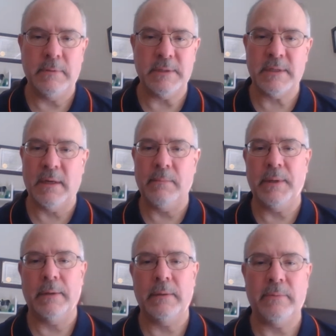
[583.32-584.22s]
this time
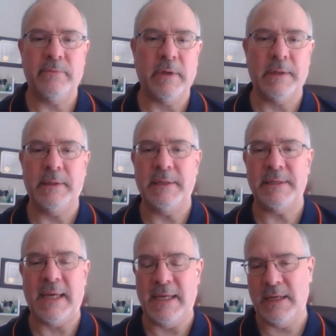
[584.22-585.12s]
period, we've gone in
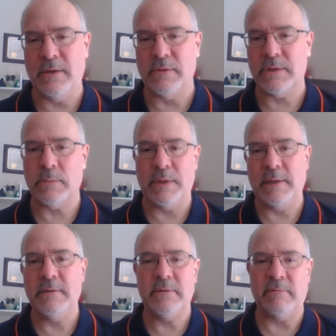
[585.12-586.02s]
these 8-year
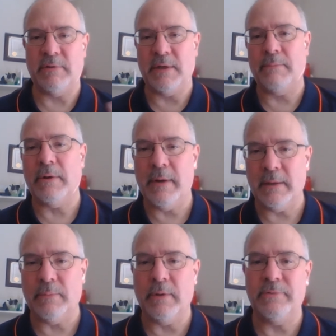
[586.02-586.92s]
swings of a
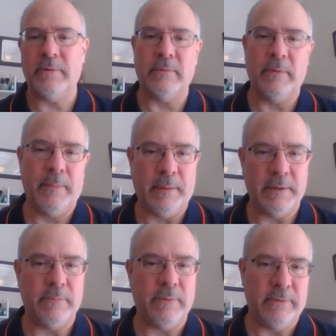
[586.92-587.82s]
Democratic president, a
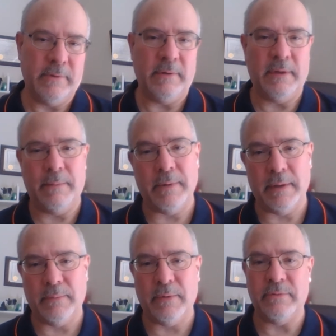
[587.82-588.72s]
Republican president,
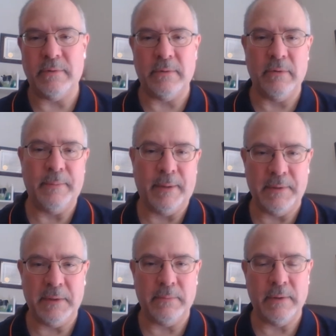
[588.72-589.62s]
Democratic president,
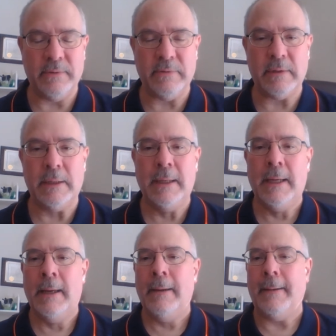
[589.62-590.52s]
Republican president.
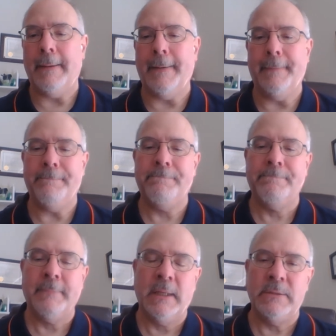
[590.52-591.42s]

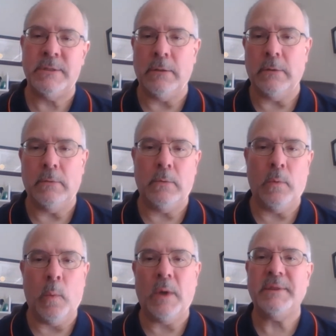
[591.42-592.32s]
So
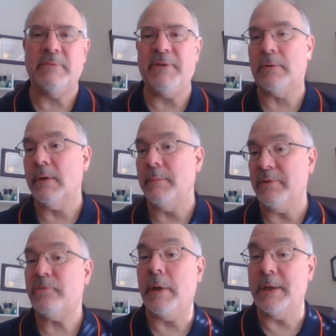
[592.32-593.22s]
what the federal
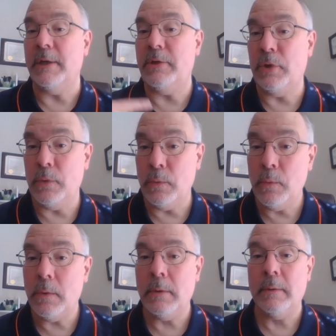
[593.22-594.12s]
government's trying to
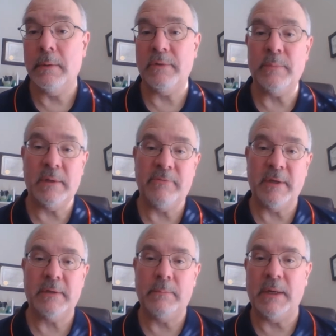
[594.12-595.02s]
do has been
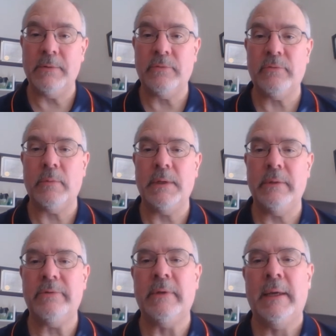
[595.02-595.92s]
affected by those
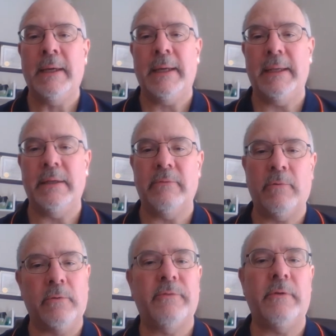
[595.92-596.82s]
swings. And then, of
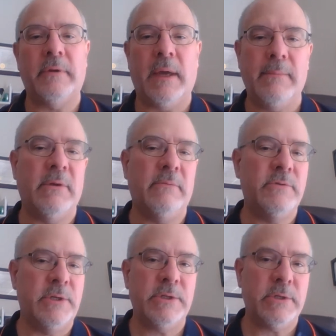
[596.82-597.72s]
course, the timing of
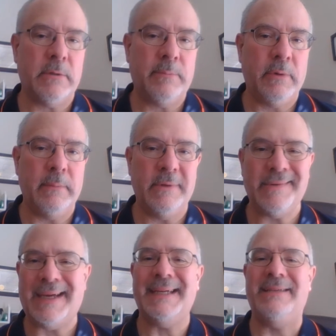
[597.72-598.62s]
judicial appointments.
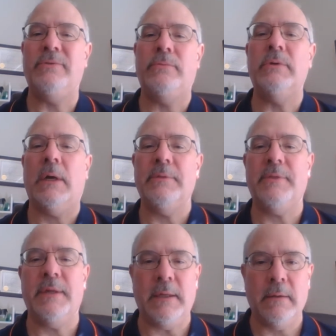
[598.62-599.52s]
I do
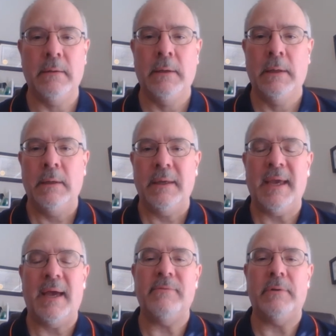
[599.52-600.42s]
not think
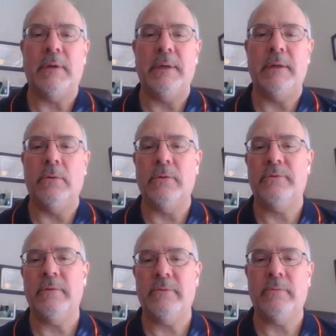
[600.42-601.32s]
Kavanaugh and
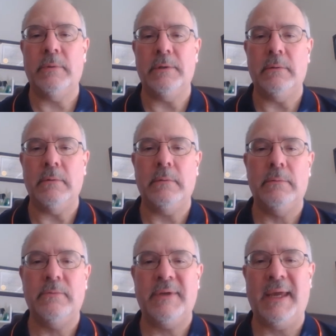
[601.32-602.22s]
Gorsuch will
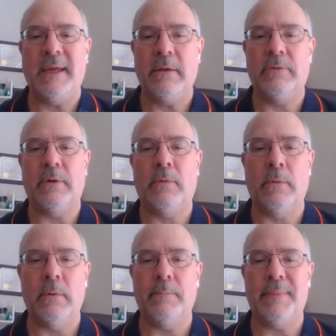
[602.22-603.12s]
take the
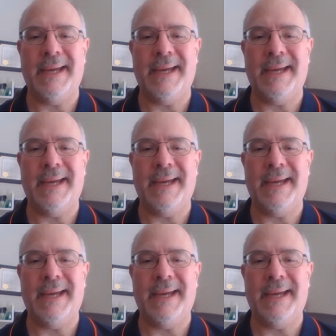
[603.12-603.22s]
court